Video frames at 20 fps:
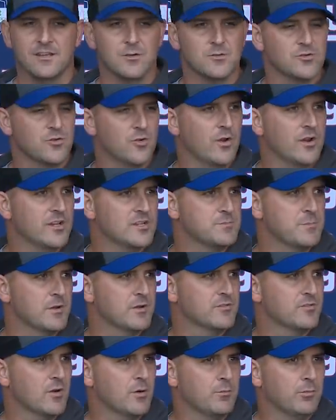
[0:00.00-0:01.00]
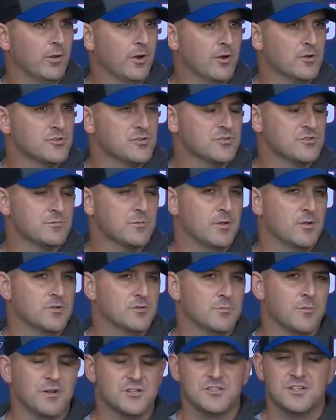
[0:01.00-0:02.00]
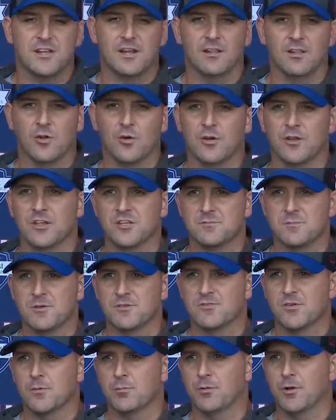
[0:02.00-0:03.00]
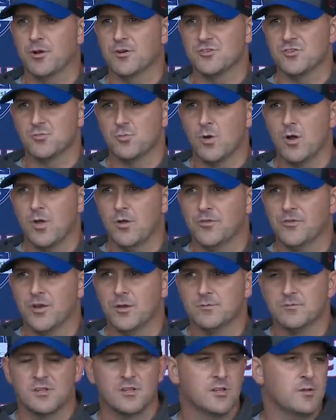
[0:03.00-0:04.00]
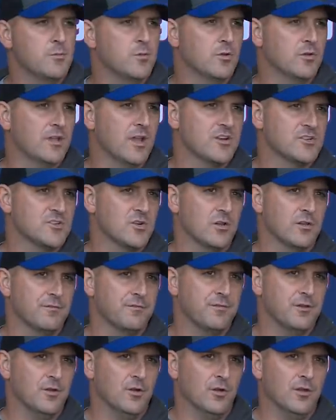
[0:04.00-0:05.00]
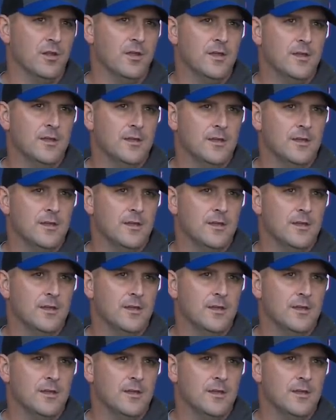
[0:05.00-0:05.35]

That was a great experience for our players. It was a much-needed learning experience for our players as well in terms of the communication on the field,